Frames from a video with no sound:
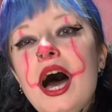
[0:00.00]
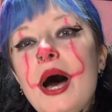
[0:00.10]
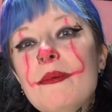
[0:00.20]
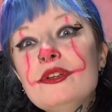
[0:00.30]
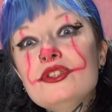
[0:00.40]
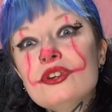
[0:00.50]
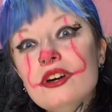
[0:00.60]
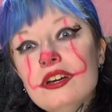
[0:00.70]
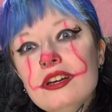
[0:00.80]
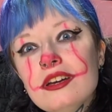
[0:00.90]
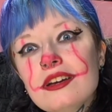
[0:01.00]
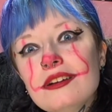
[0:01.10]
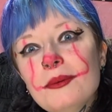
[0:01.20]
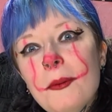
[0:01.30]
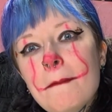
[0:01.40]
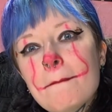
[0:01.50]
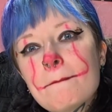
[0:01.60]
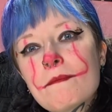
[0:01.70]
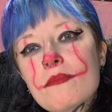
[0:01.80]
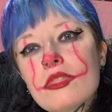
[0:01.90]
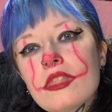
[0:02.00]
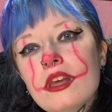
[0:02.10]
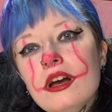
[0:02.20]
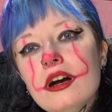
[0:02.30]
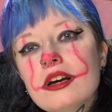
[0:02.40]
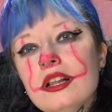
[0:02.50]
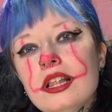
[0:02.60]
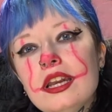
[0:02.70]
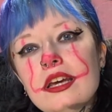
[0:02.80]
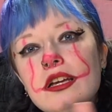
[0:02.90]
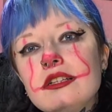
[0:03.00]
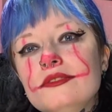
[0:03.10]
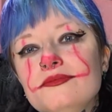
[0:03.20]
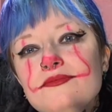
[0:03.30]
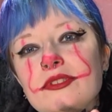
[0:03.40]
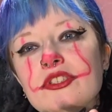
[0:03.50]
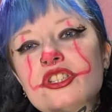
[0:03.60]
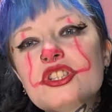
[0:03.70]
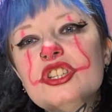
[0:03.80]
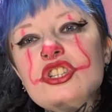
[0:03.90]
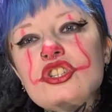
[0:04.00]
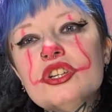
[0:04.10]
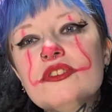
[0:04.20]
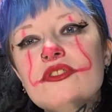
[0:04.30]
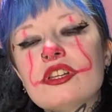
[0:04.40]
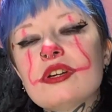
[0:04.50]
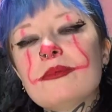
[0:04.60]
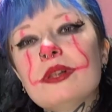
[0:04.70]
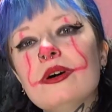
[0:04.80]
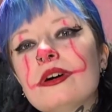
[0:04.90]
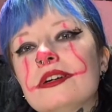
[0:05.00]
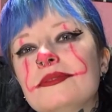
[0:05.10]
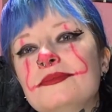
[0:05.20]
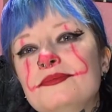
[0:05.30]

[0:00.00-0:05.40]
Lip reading: I'm enjoying it. I'm gonna let it. I'm just gonna enjoy it for a little bit longer.